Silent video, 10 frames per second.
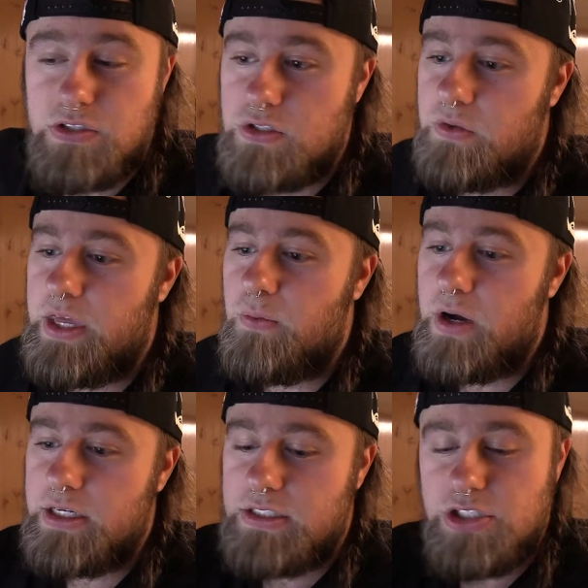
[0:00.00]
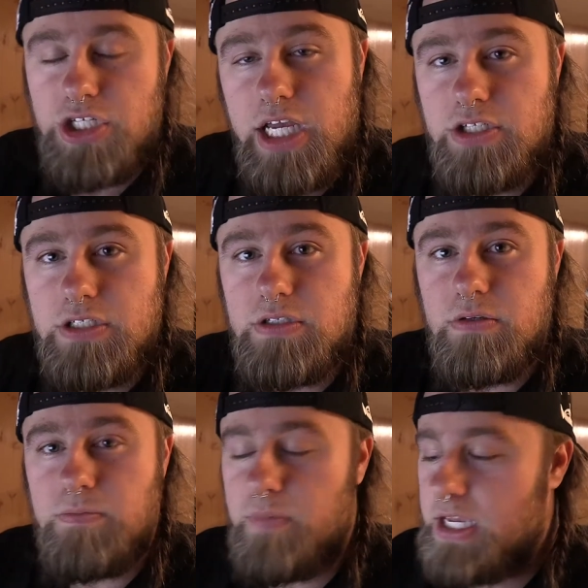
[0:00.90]
So they wanted to change it
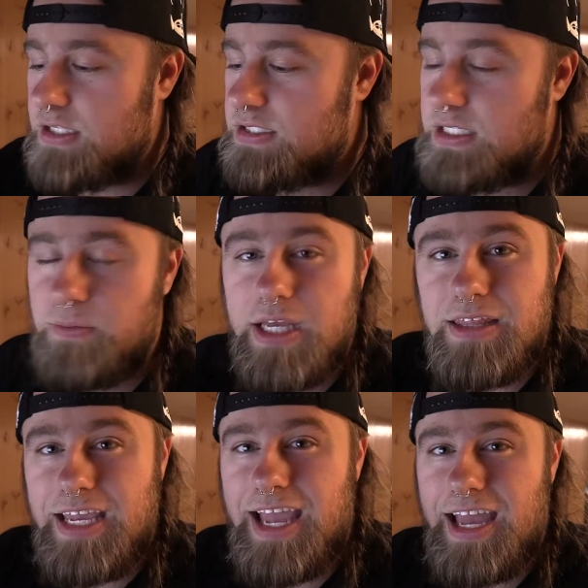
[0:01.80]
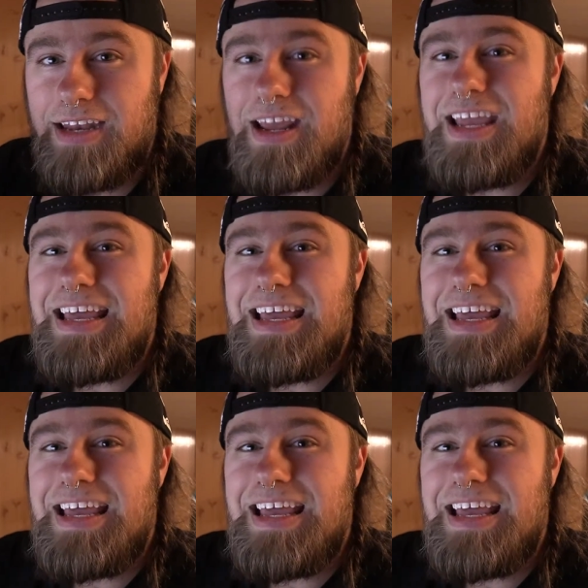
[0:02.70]
to make it seem like they had